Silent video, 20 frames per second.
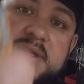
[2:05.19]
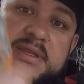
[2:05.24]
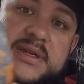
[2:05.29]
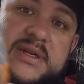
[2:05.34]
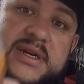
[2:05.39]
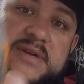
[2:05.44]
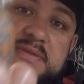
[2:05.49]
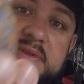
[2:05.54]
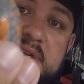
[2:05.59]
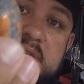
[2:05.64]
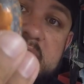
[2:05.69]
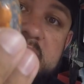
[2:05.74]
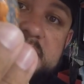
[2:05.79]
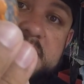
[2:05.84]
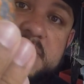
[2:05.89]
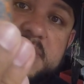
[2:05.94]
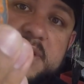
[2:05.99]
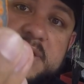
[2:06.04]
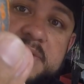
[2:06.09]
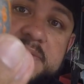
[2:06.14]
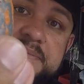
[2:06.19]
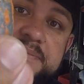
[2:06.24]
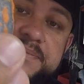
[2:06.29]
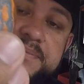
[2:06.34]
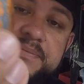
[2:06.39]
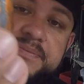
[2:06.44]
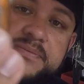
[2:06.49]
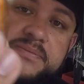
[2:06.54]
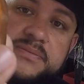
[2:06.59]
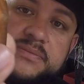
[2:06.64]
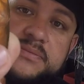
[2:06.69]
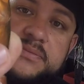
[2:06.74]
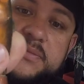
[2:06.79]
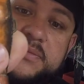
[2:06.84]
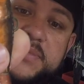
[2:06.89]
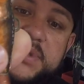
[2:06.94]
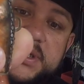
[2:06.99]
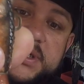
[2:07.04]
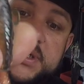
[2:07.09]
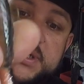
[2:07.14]
I have left, you know.
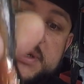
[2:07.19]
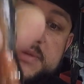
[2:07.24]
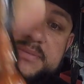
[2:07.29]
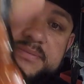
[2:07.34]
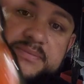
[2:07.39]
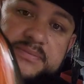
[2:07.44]
But